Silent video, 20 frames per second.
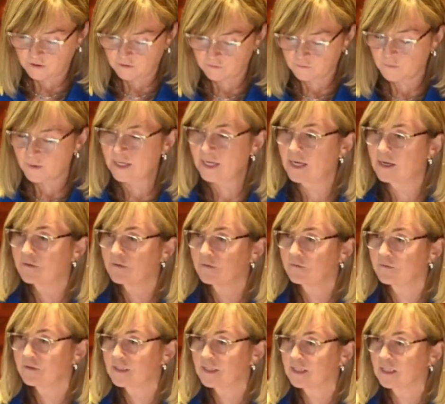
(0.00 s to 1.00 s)
we need a
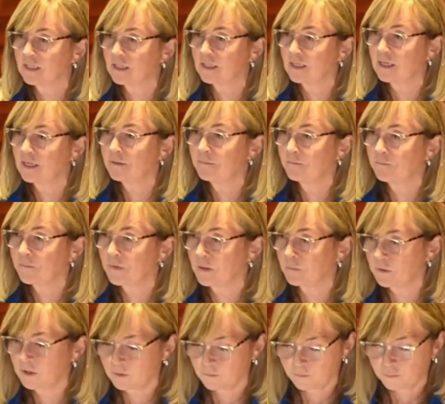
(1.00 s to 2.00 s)
facility that
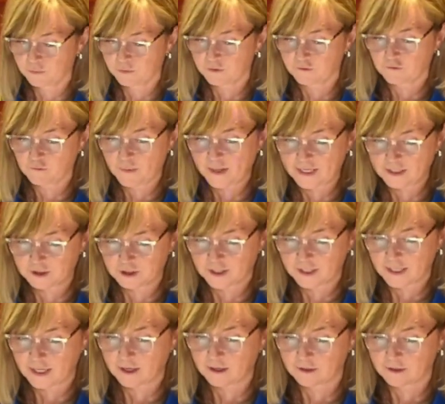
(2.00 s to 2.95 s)
will improve patient care.